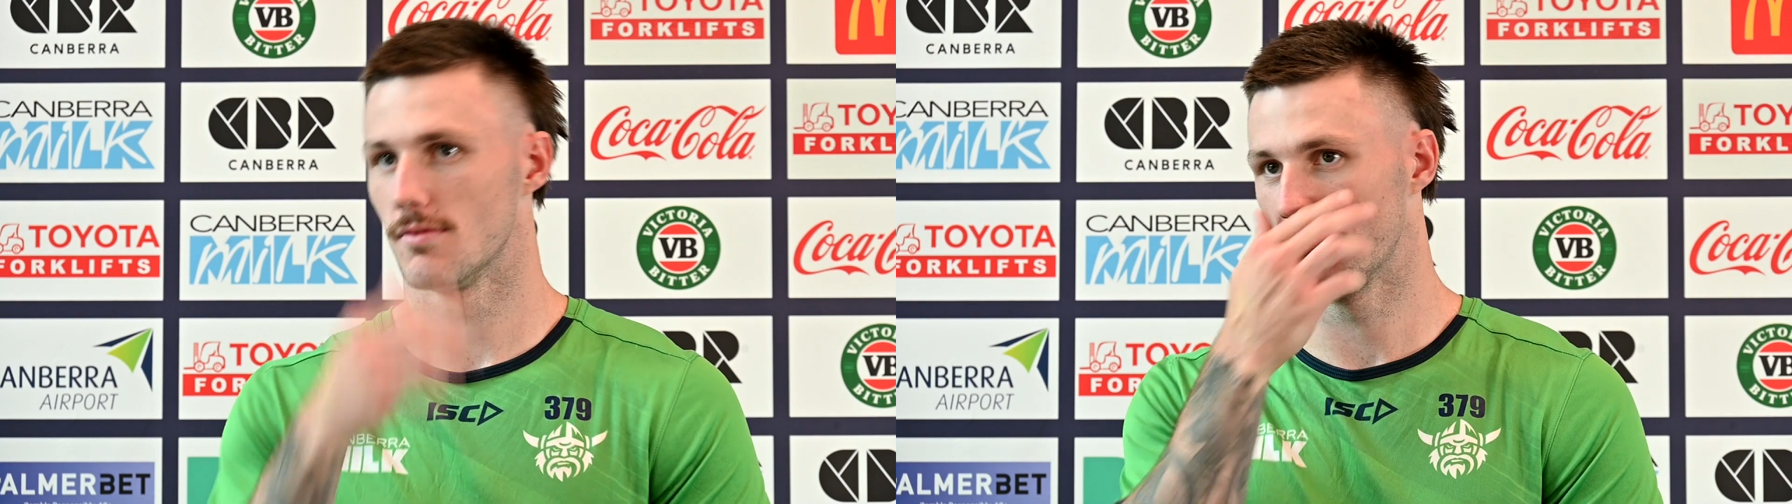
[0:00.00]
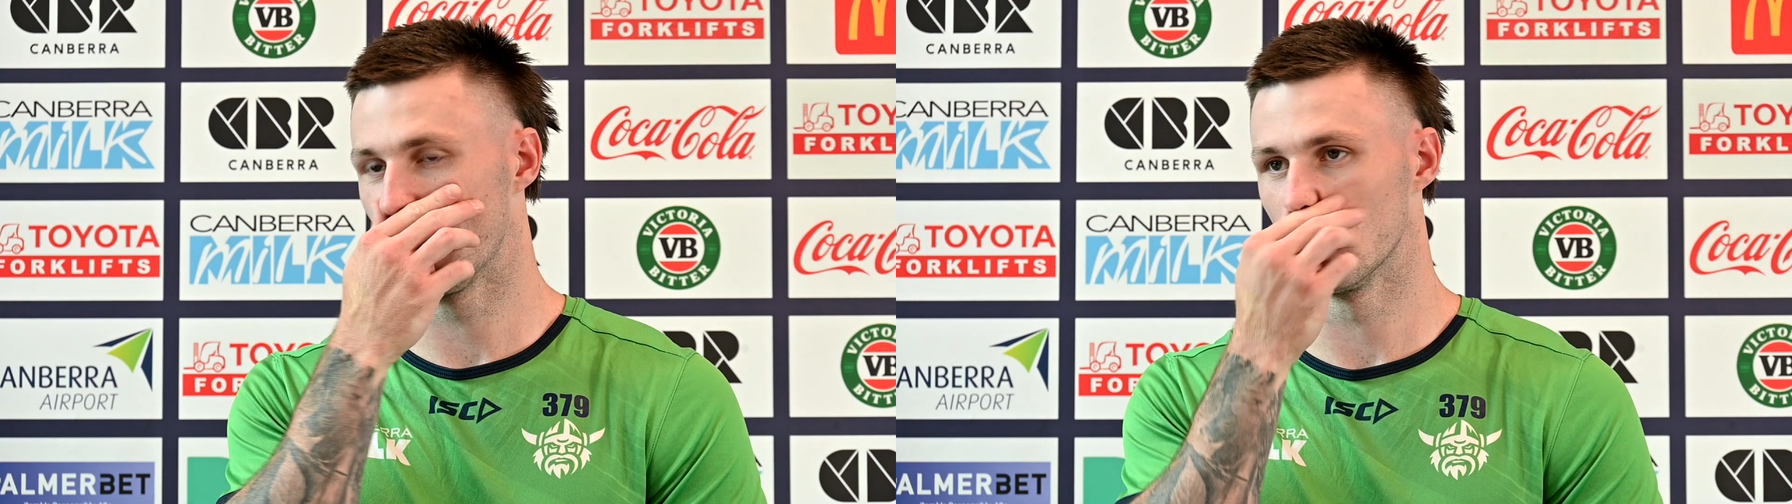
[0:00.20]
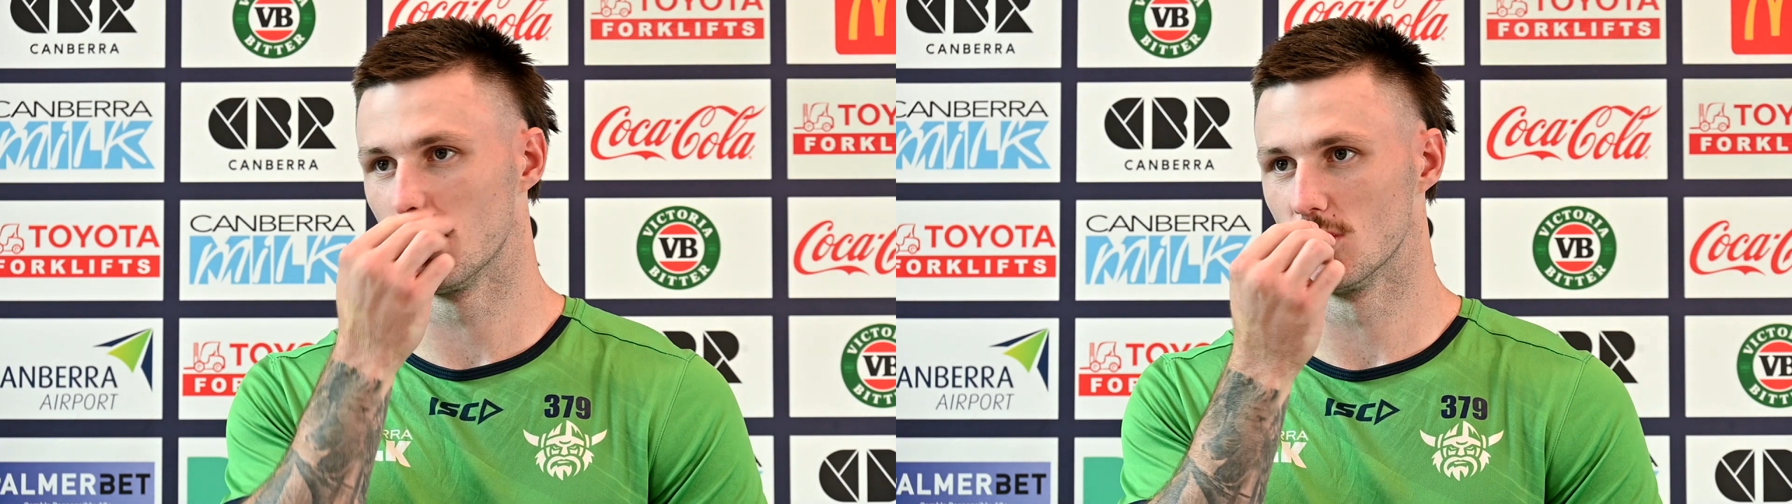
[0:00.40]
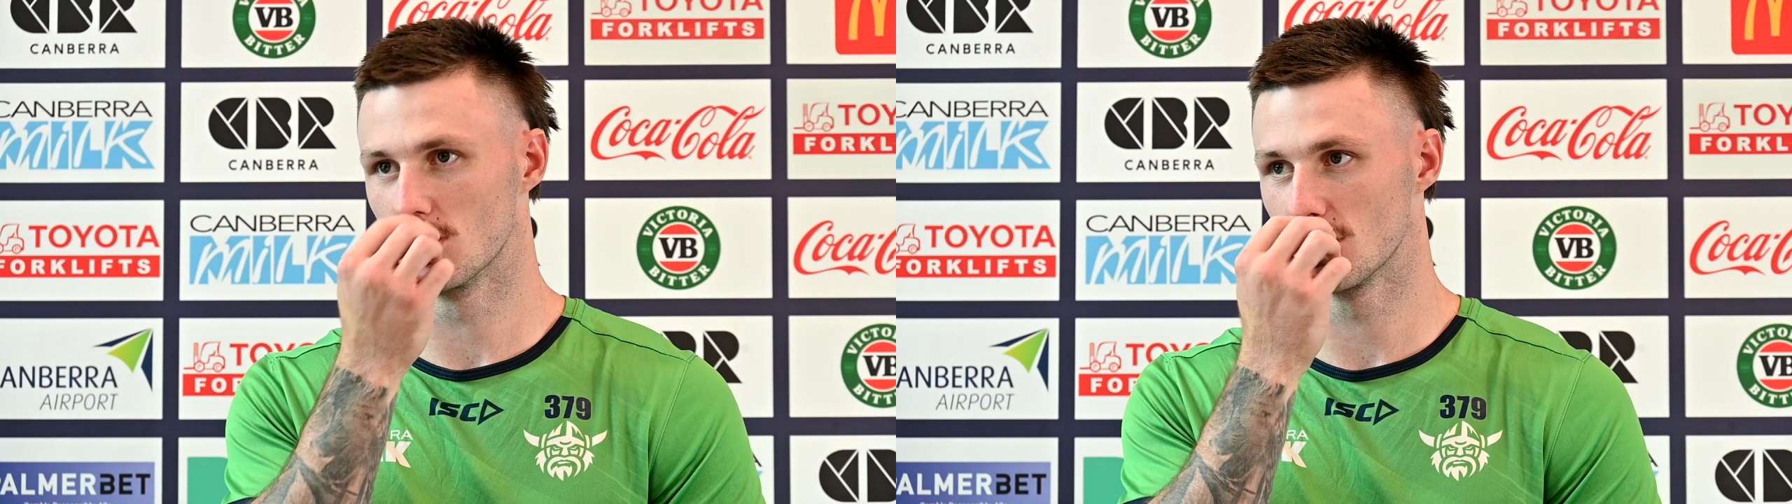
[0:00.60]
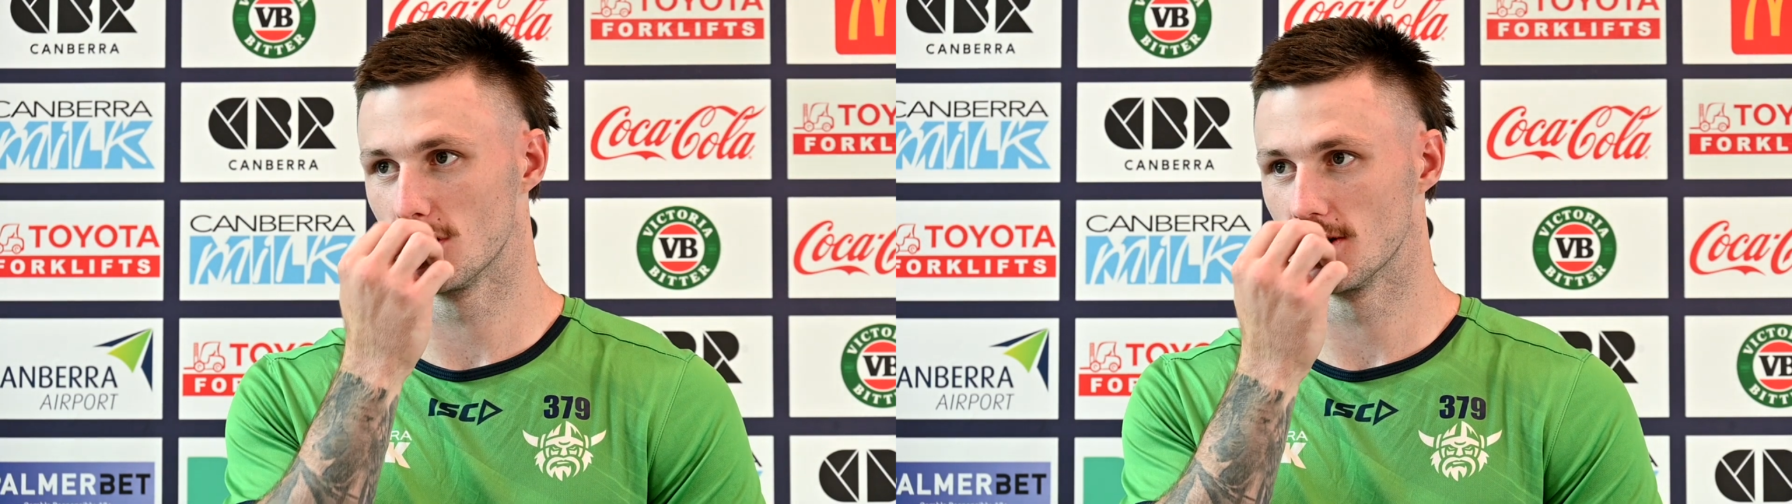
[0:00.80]
valuable
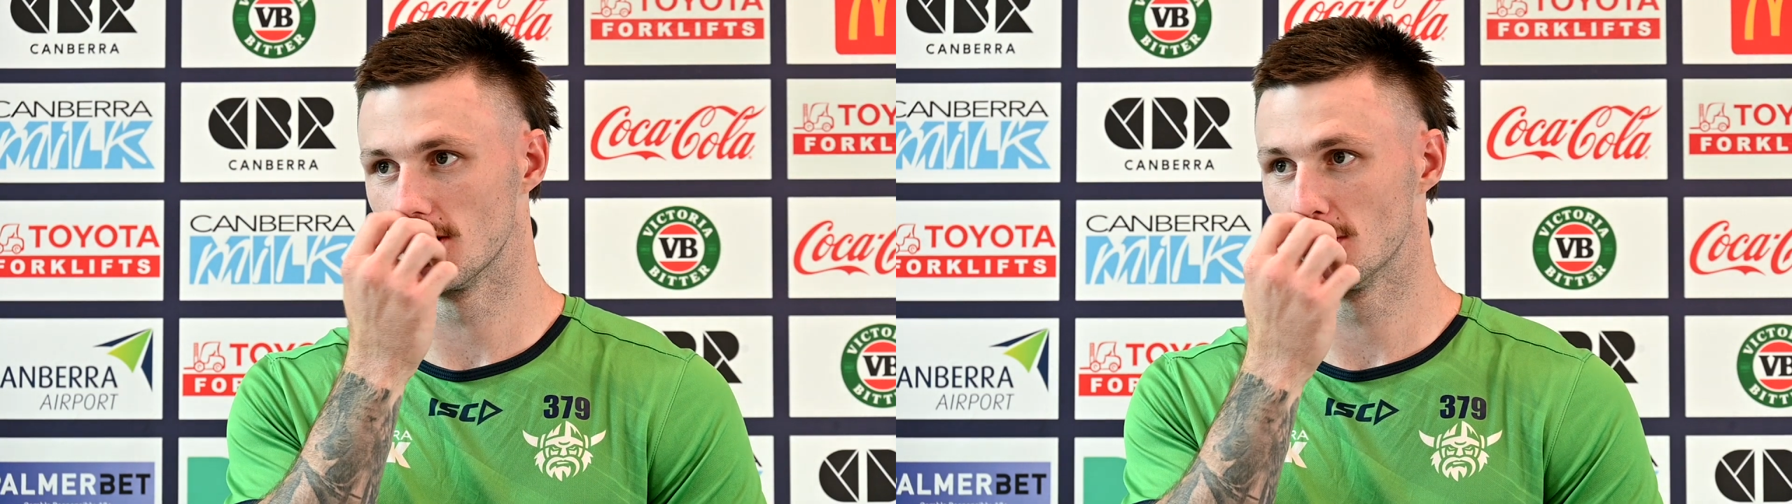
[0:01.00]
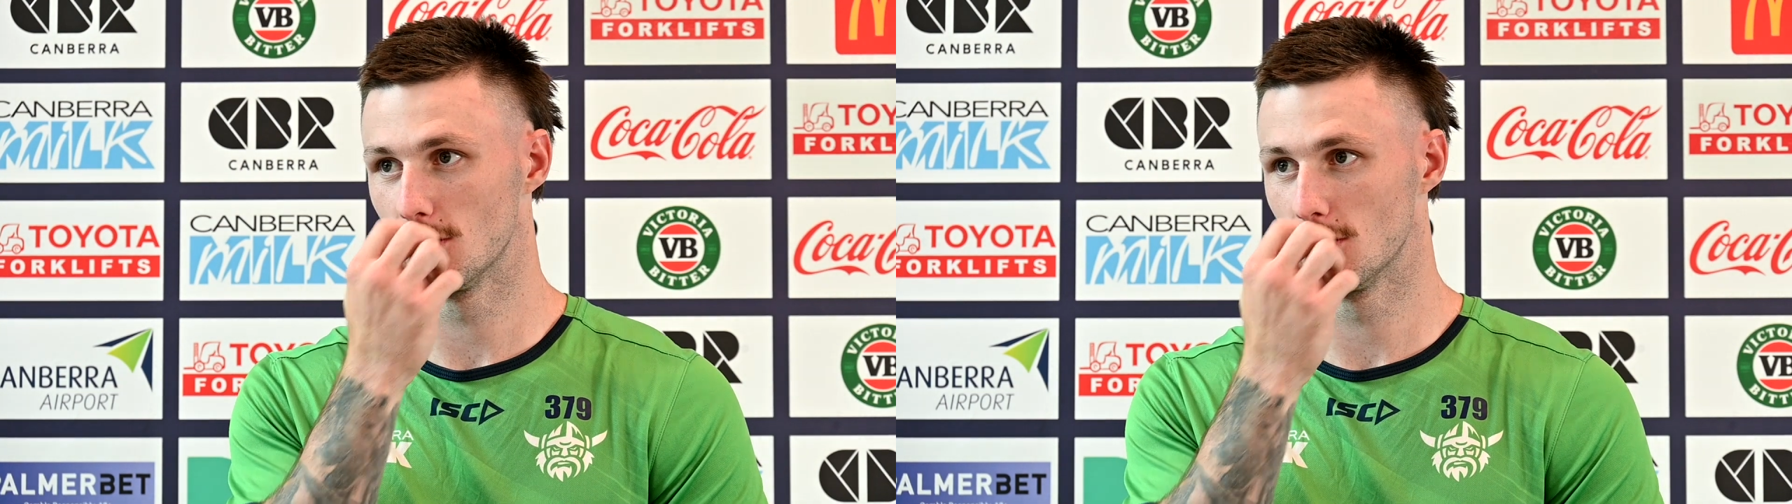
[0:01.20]
sort of